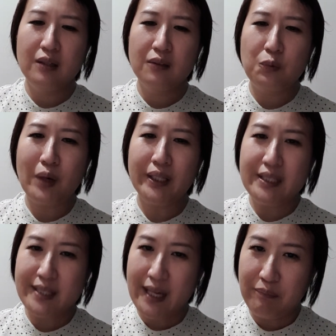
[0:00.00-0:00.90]
what
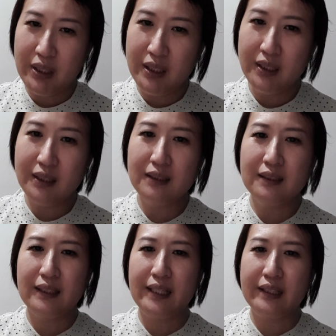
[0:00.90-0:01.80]
is
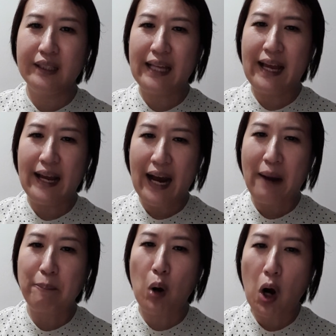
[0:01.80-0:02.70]
happening, and there are
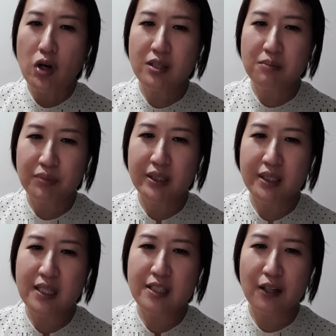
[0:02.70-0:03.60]

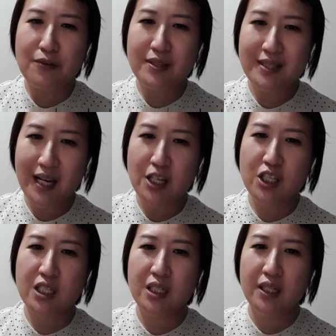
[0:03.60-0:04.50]
possibilities of
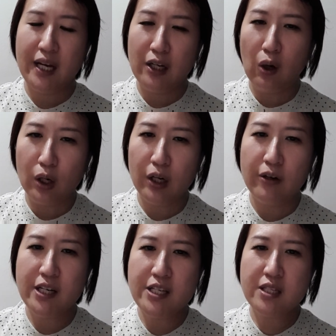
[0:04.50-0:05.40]
such an
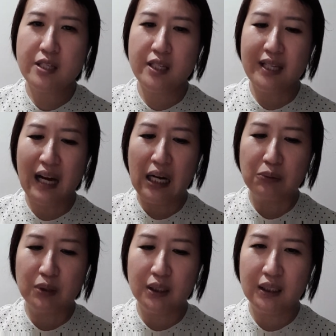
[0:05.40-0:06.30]
occurrence in
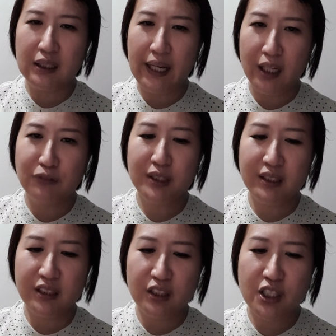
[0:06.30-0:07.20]
our health
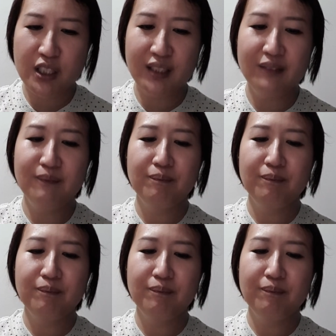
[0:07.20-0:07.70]
condition